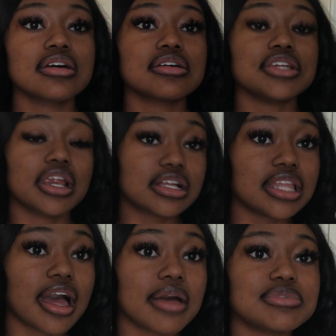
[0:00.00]
your
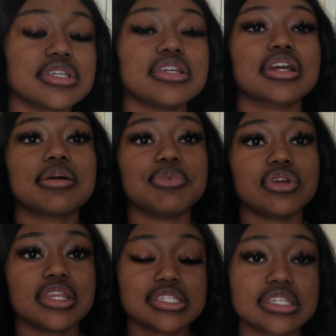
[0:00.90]
clubs and your
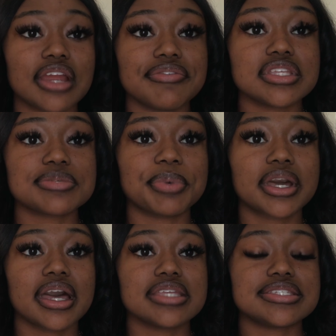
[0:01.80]
community service,
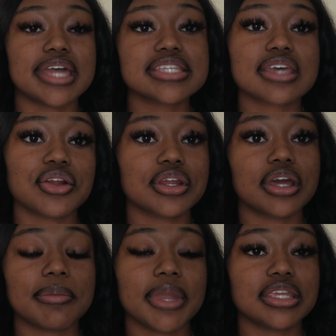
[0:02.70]
because that's how you're
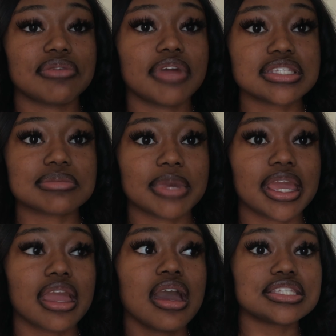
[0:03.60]
gonna make your
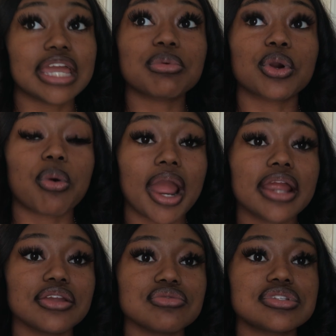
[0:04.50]
resume. They require
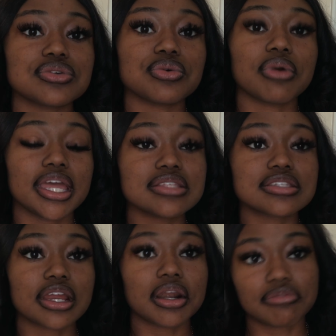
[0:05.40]
you to
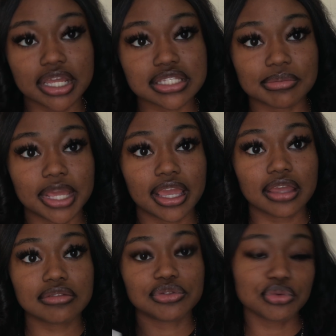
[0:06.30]
insert a resume
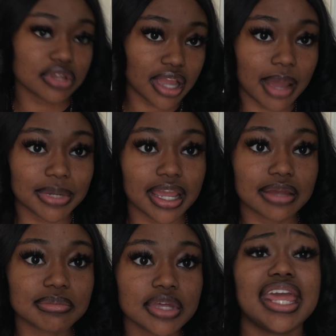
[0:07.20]
through the Common App.
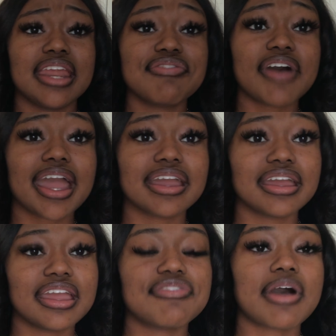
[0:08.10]
And
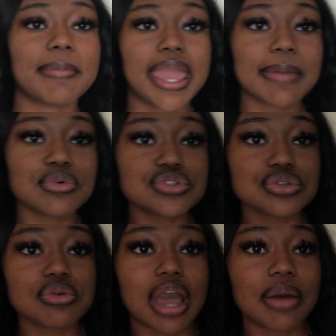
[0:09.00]
if I'm able
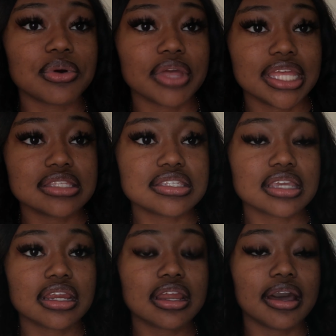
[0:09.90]
to, I will
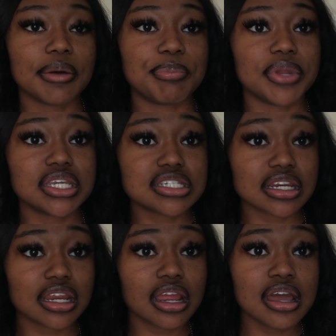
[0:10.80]
insert a picture